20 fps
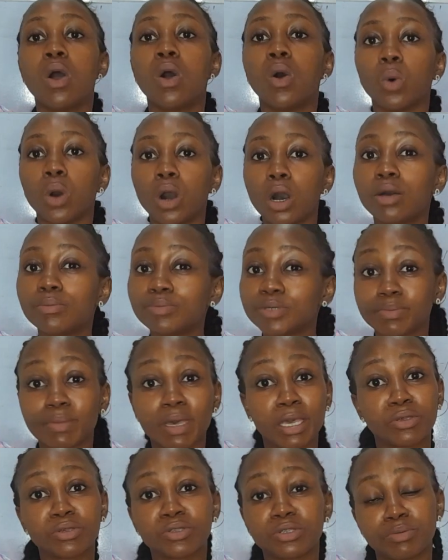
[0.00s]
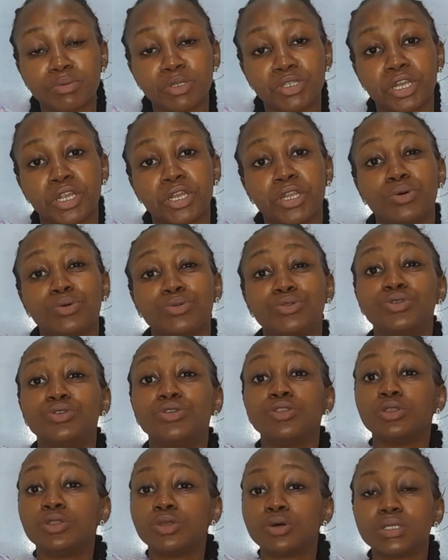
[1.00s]
Welcome to my YouTube channel.
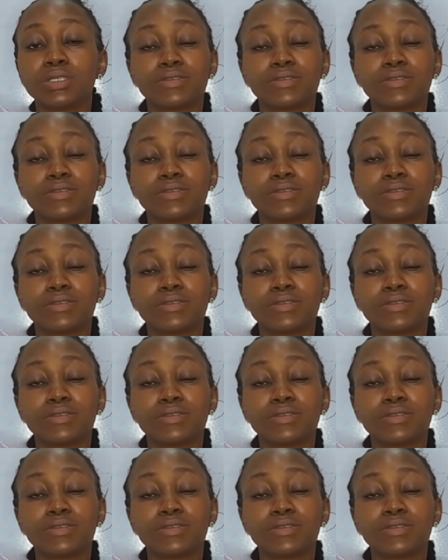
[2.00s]
Do not